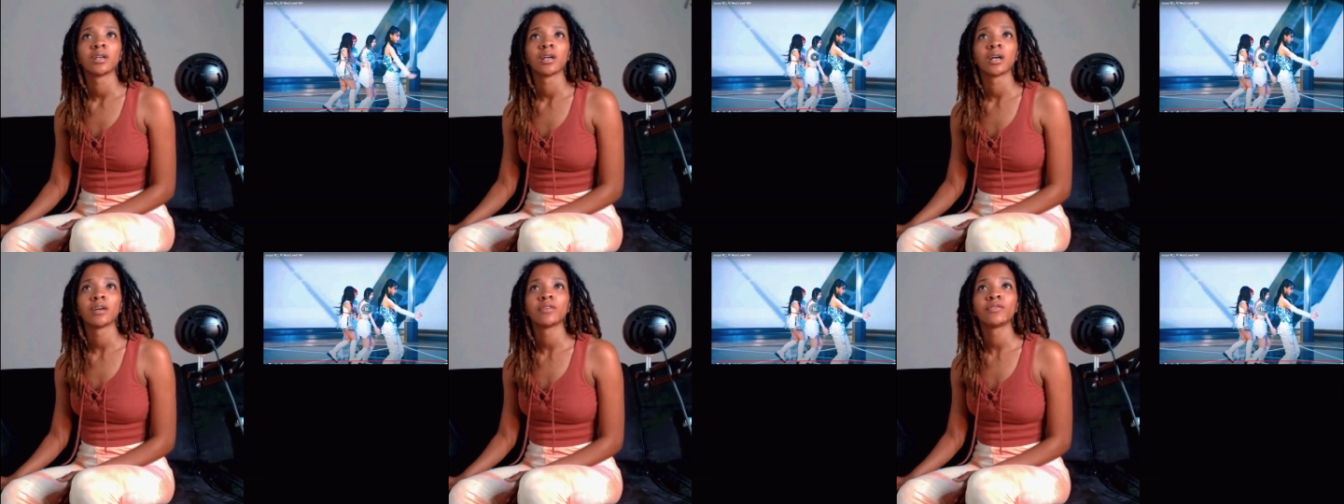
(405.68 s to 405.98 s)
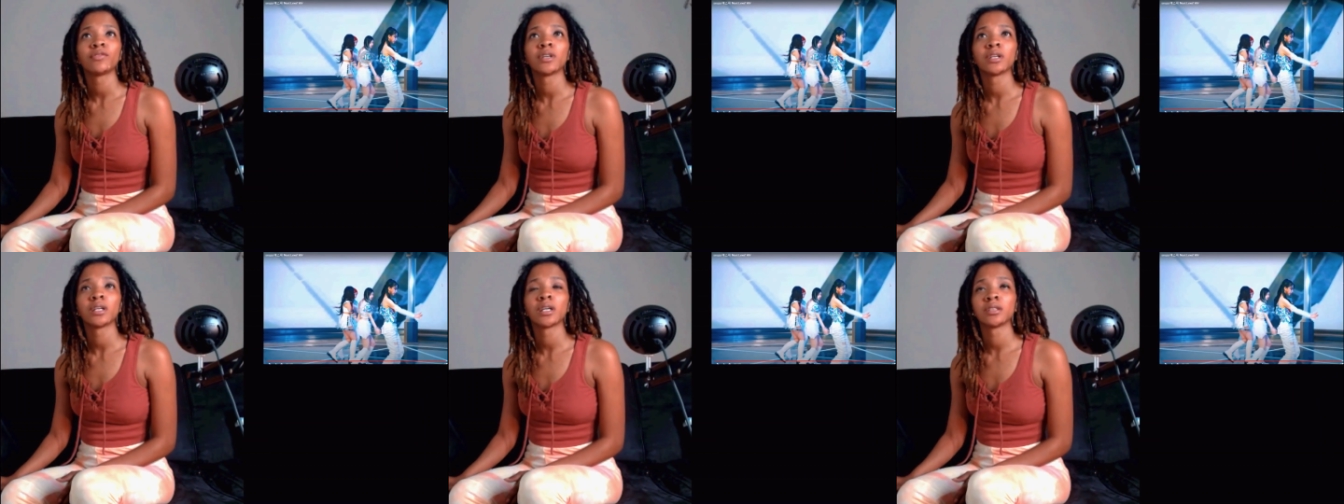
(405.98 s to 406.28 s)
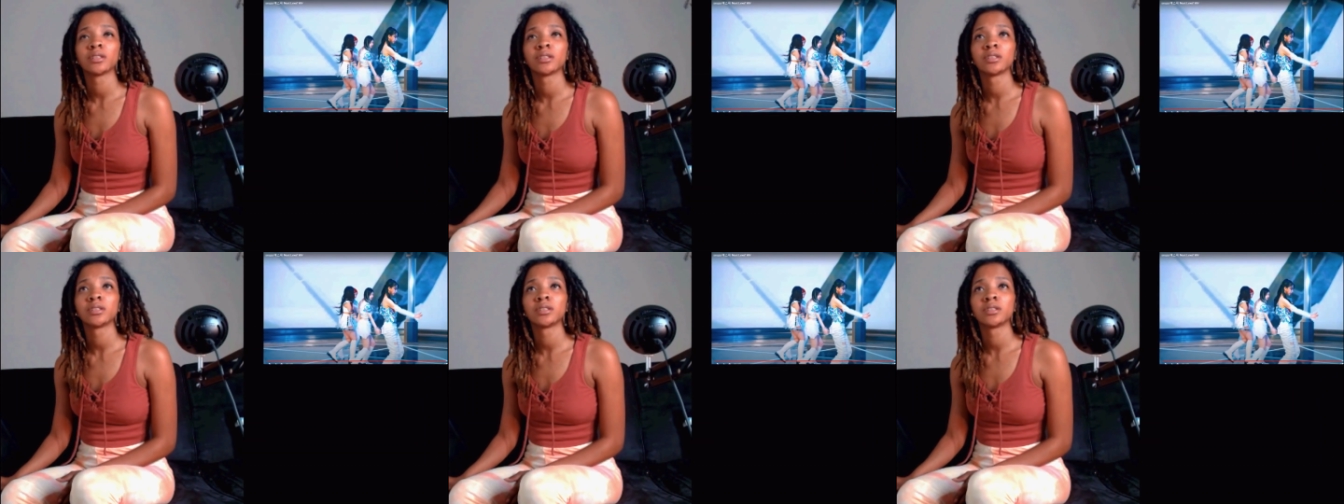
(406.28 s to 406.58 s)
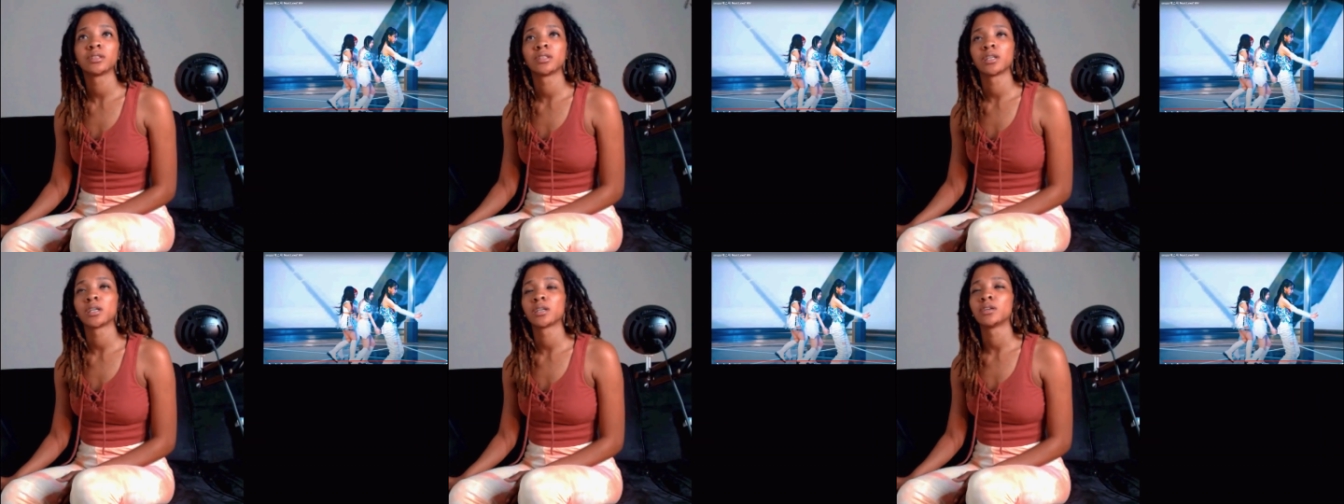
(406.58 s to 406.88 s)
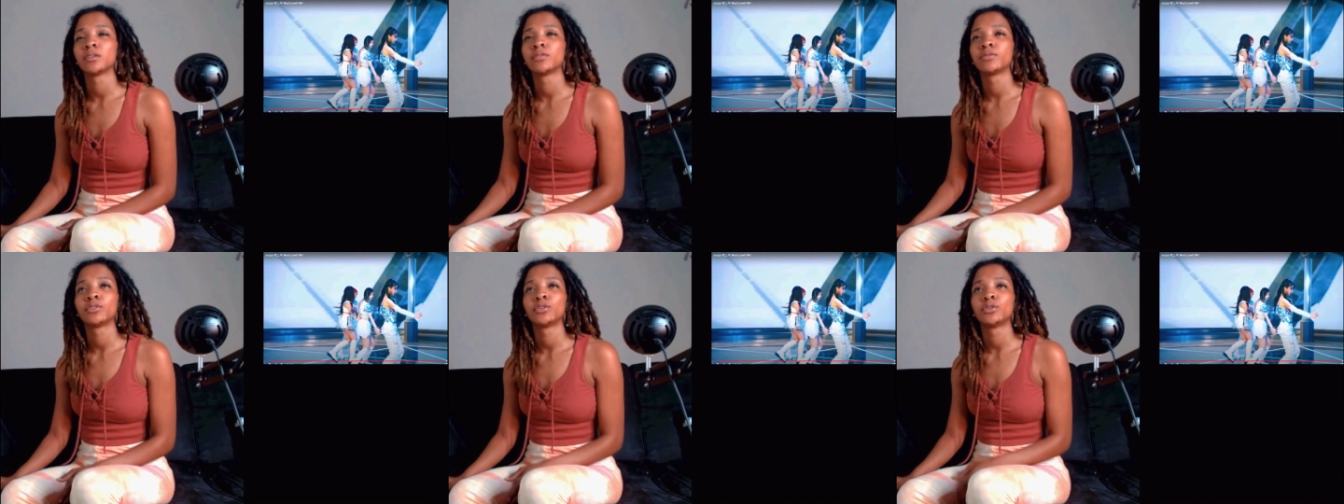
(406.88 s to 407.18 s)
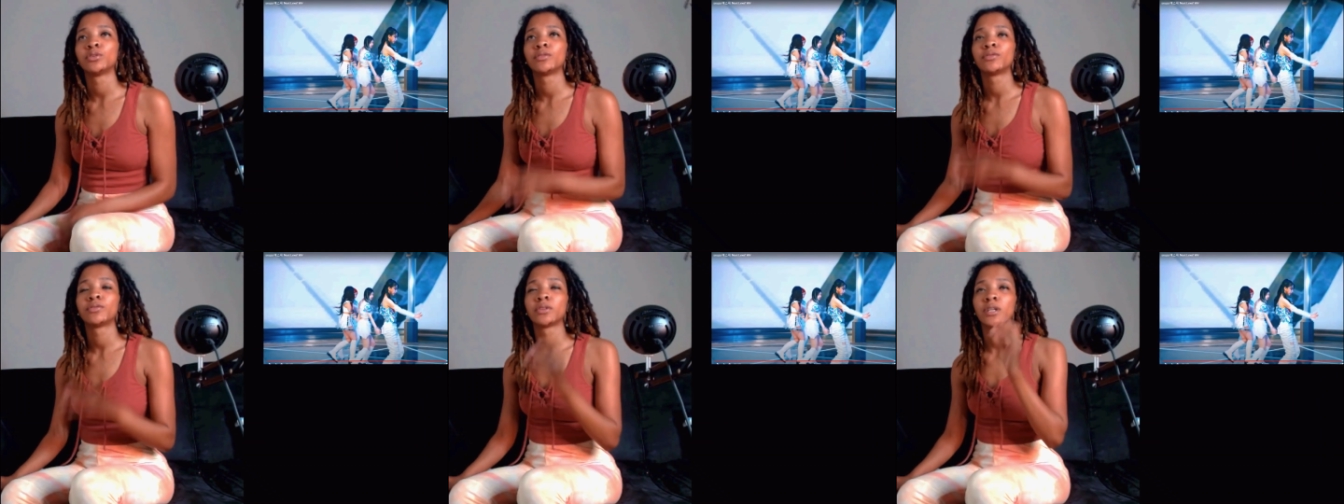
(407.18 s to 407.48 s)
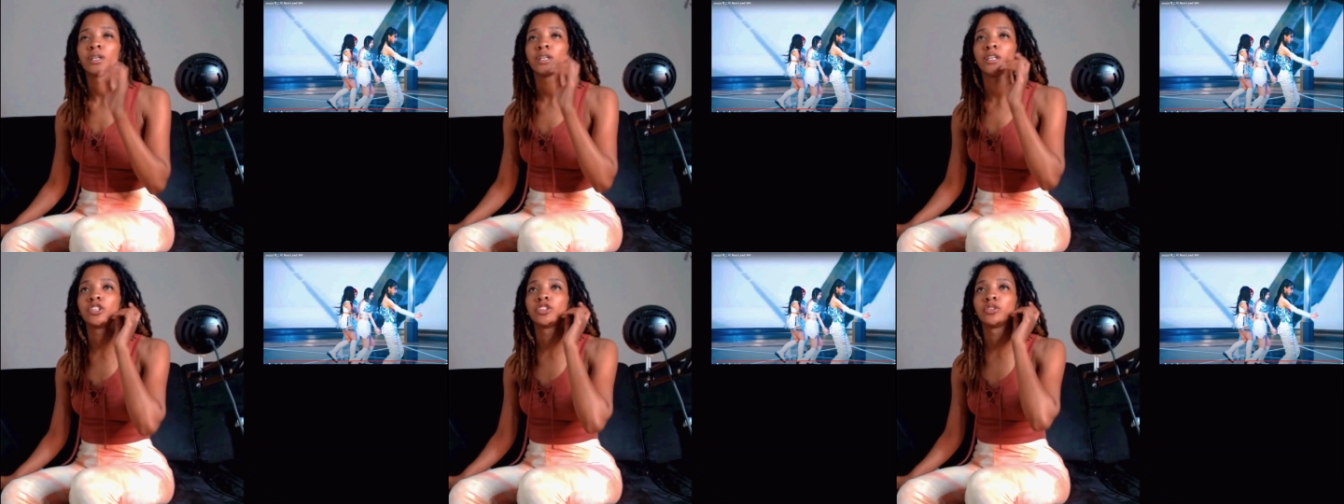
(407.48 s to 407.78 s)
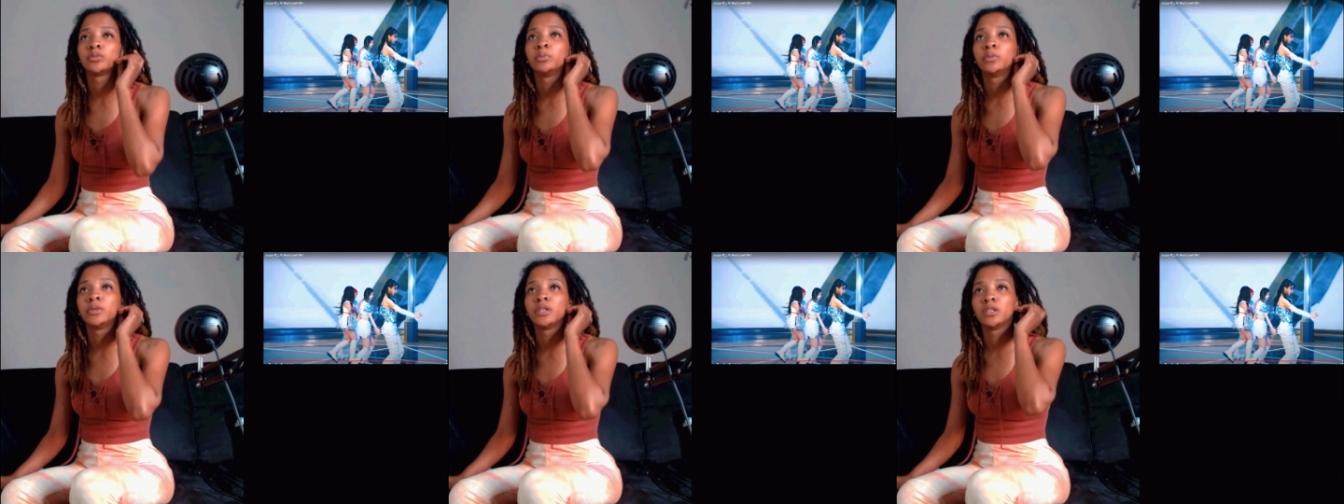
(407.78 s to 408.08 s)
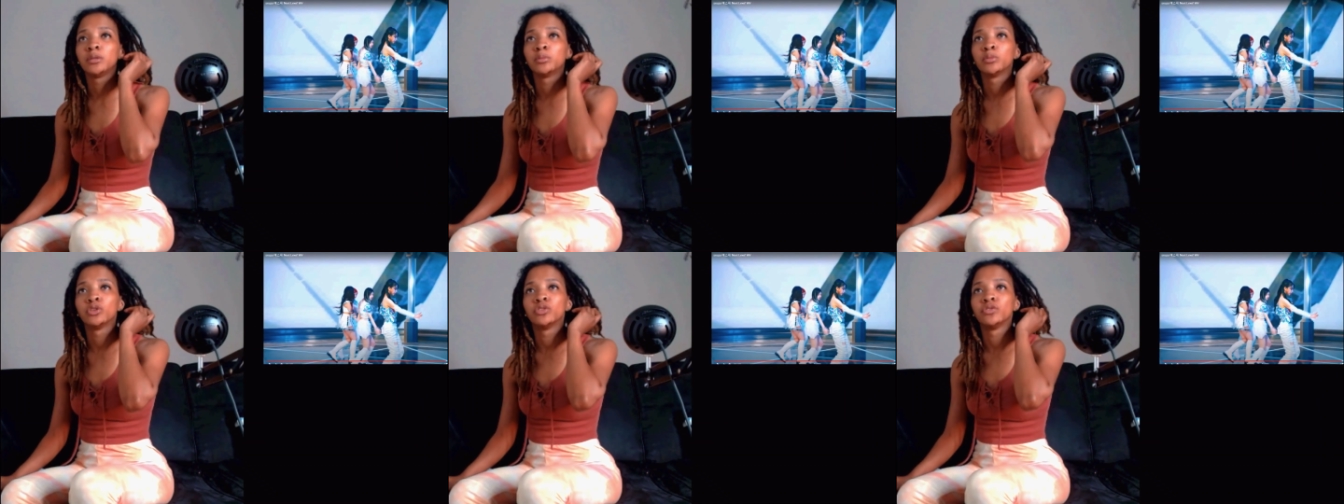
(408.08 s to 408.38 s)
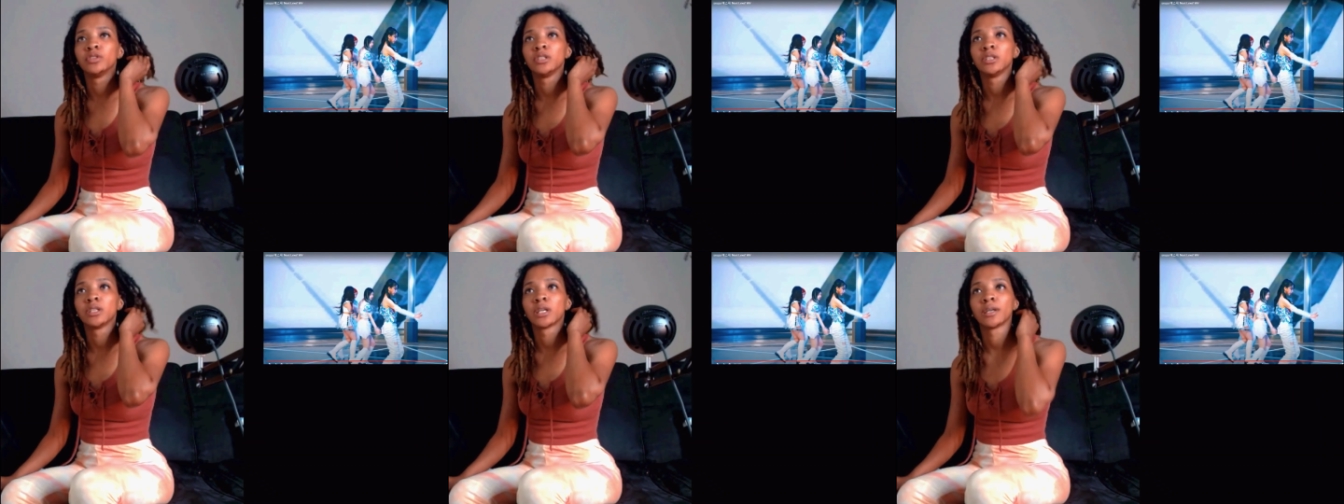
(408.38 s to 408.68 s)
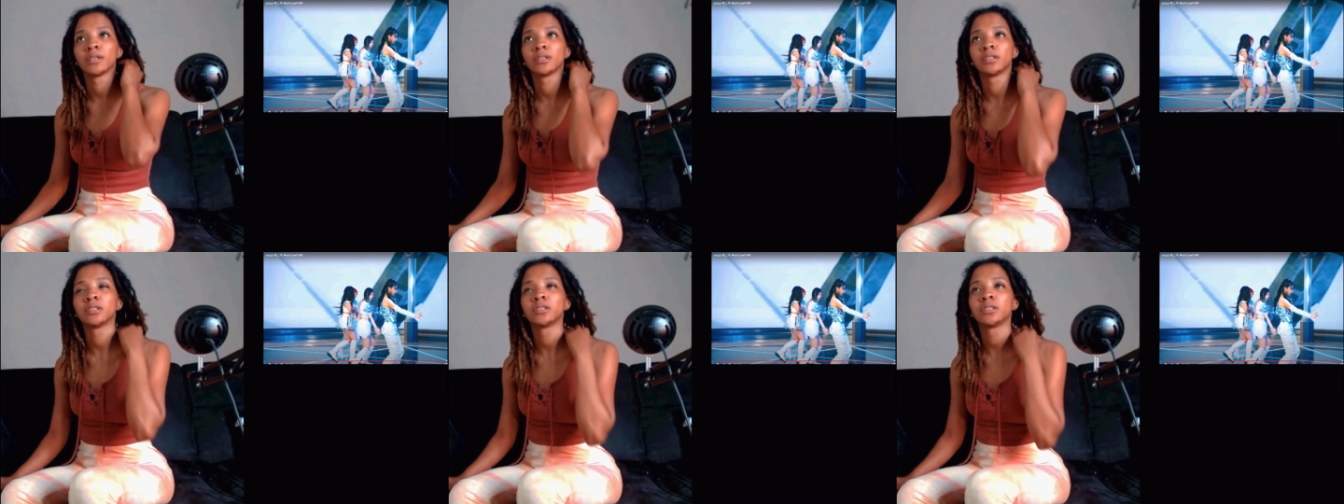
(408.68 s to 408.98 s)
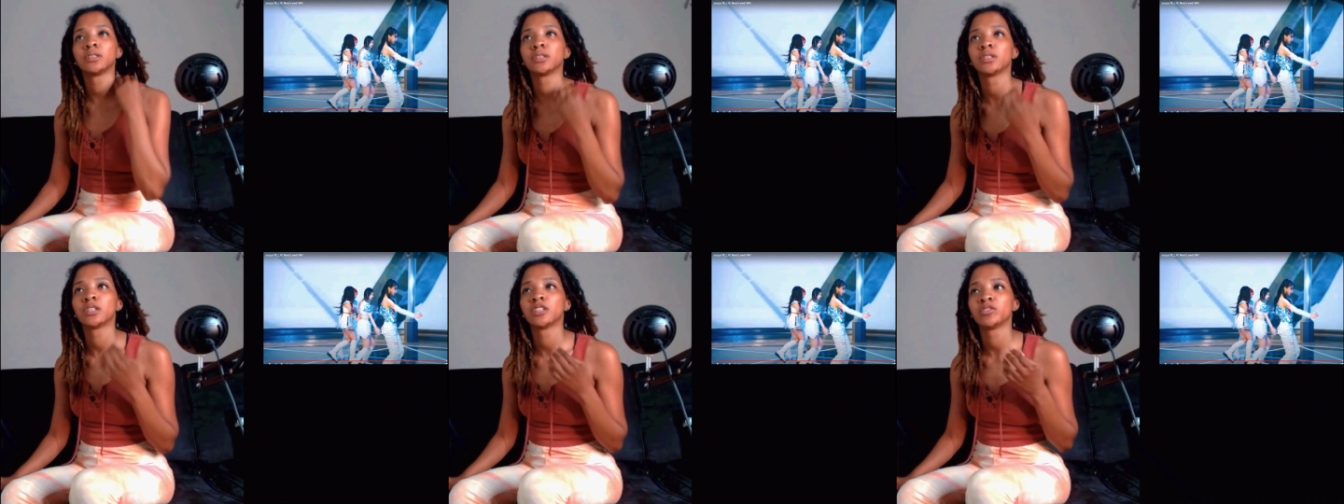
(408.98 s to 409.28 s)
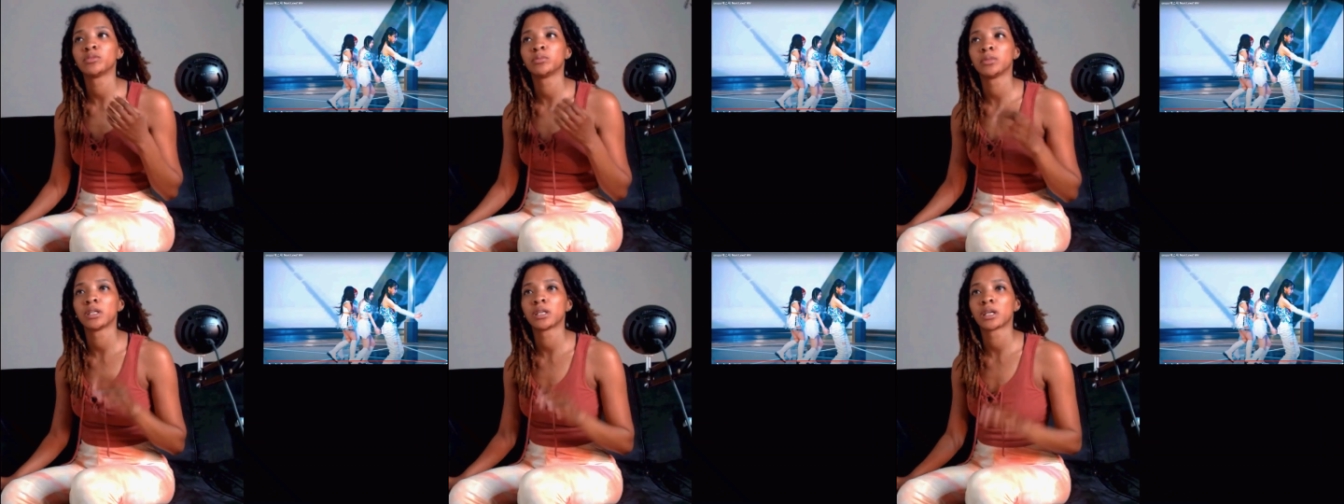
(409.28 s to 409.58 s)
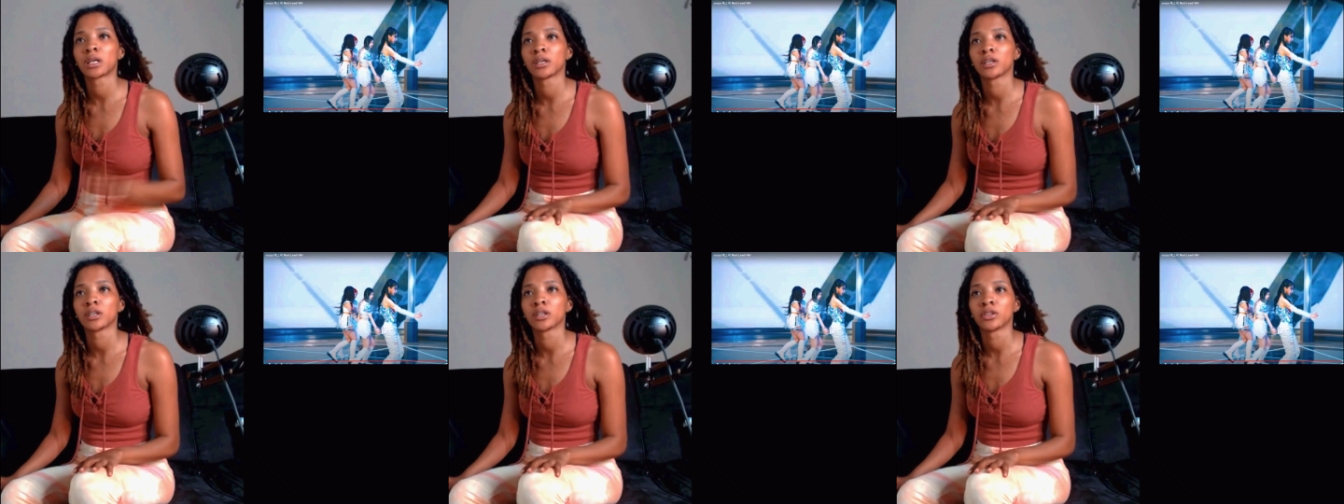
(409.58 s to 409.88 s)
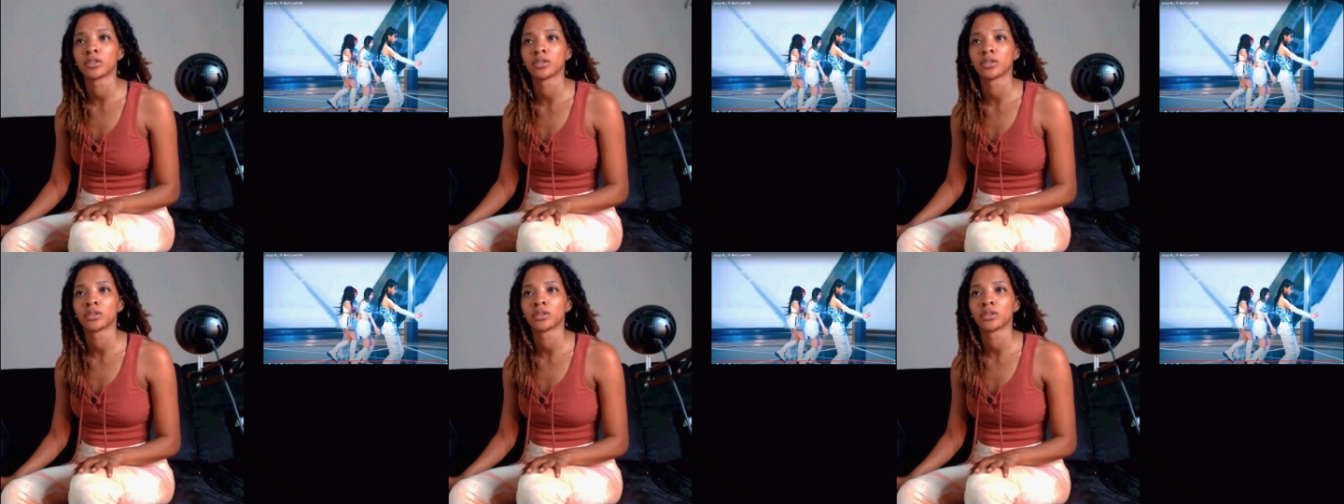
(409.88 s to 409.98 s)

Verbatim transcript: I feel like this is like a full-fledged mini movie. Like this is giving me like